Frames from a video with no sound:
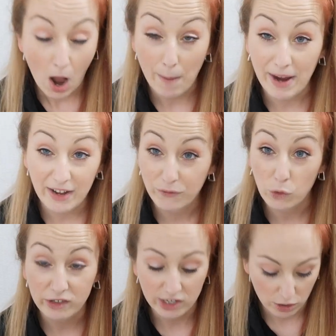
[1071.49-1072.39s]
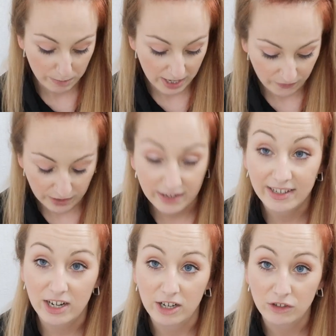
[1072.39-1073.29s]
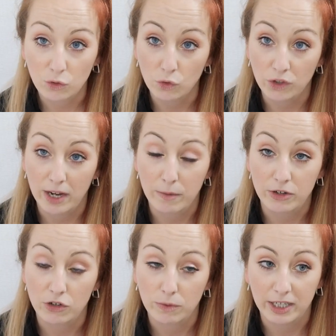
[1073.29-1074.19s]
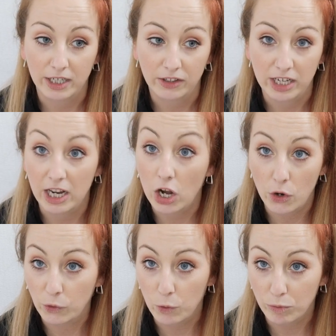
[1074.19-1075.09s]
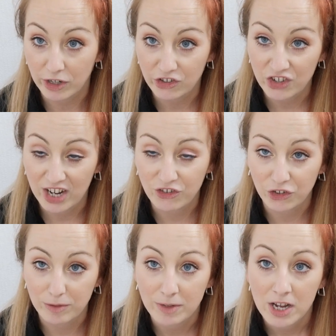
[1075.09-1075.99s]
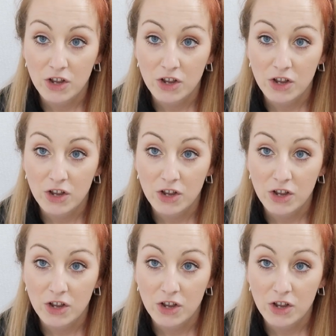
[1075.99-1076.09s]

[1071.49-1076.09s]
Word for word: I paid 49p for this. In our store, they were doing the local price change on them,